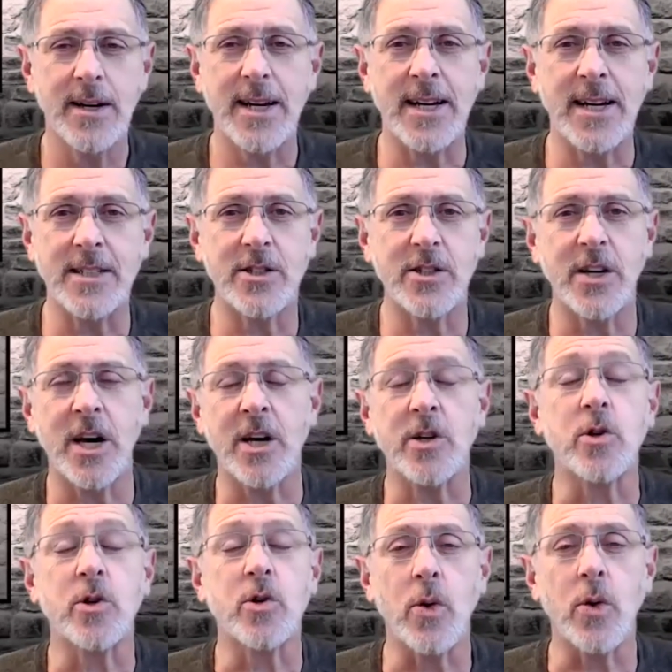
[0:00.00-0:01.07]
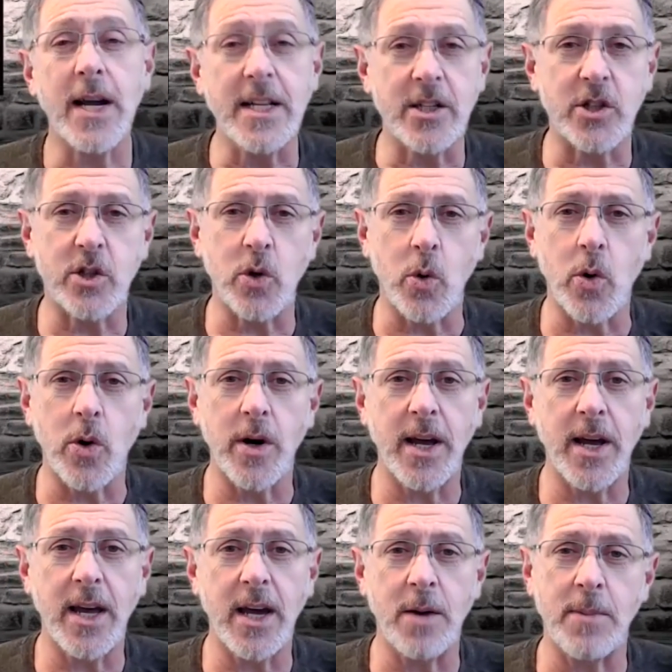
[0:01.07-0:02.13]
It's a great
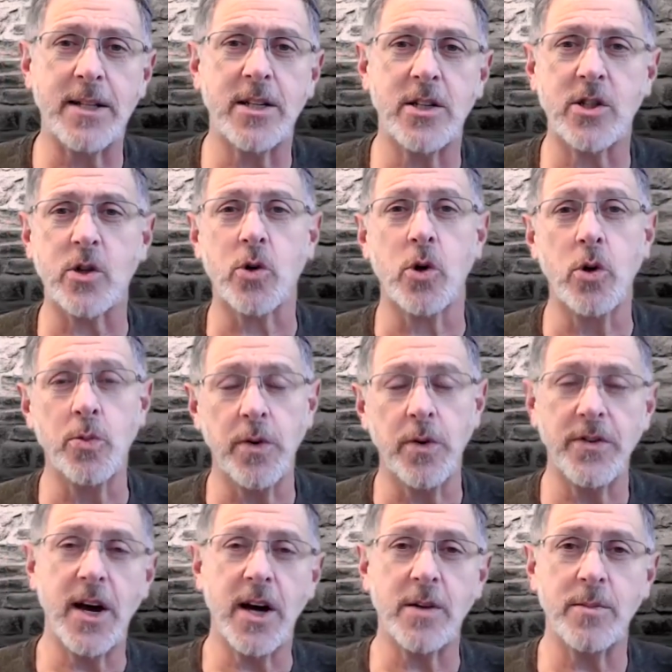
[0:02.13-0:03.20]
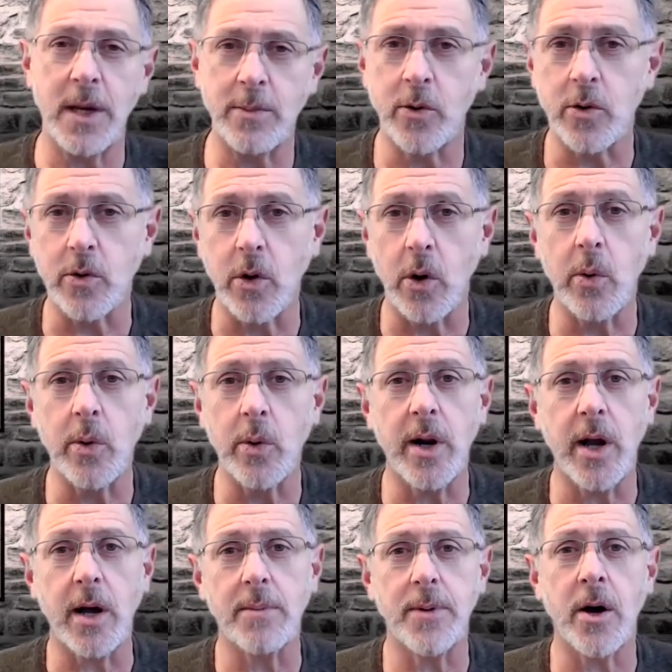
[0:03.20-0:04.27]
story about this group of young people growing
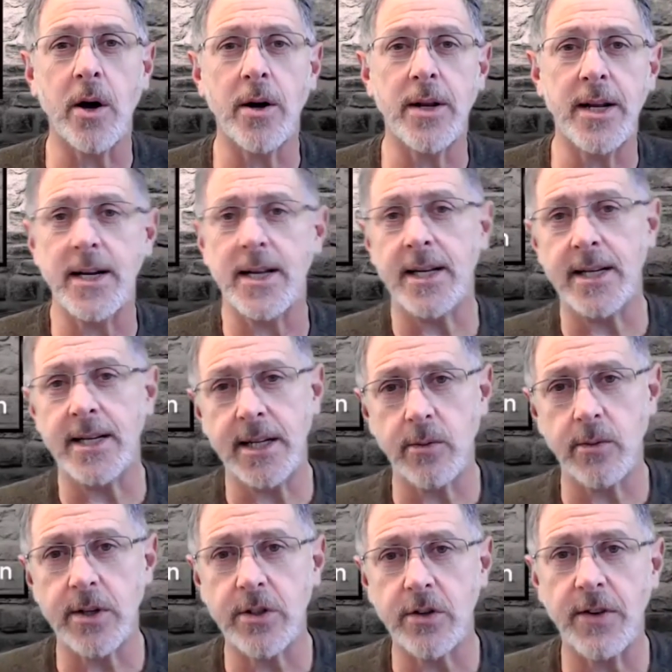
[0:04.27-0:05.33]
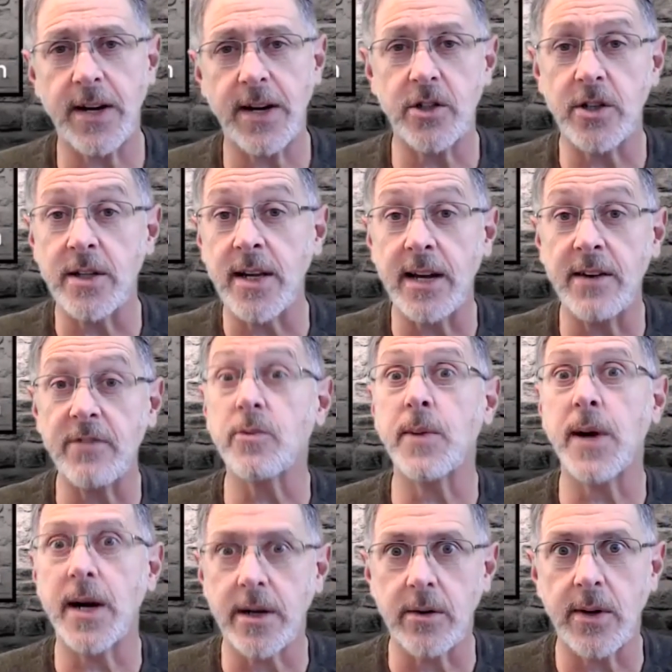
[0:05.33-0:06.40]
up on an Indian reservation, Native
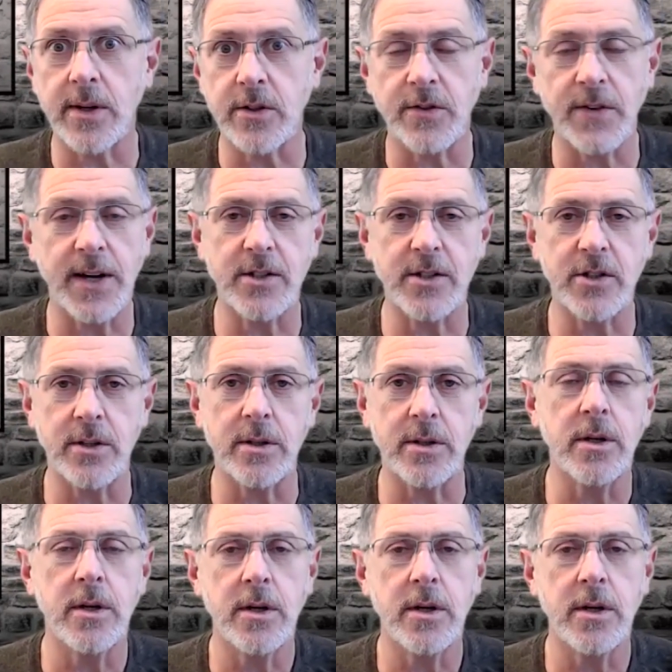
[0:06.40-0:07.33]
American reservation,